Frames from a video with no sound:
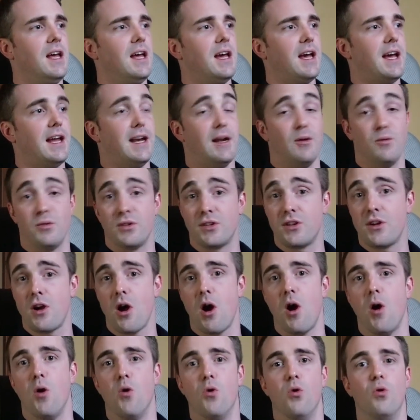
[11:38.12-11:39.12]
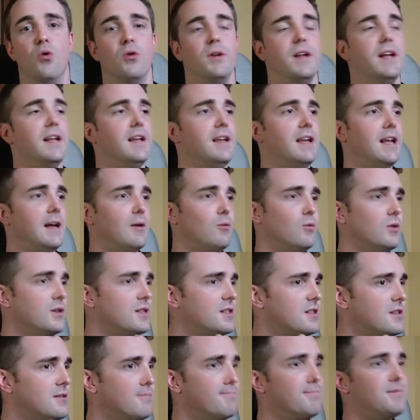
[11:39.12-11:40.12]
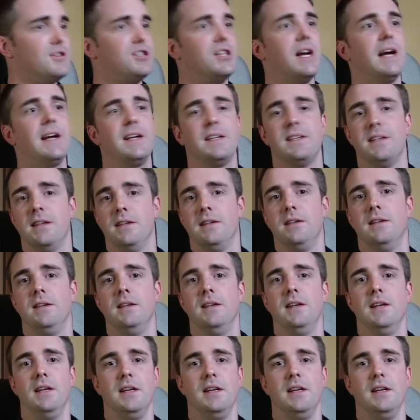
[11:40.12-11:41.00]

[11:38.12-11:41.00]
and it was cold and they were subjected.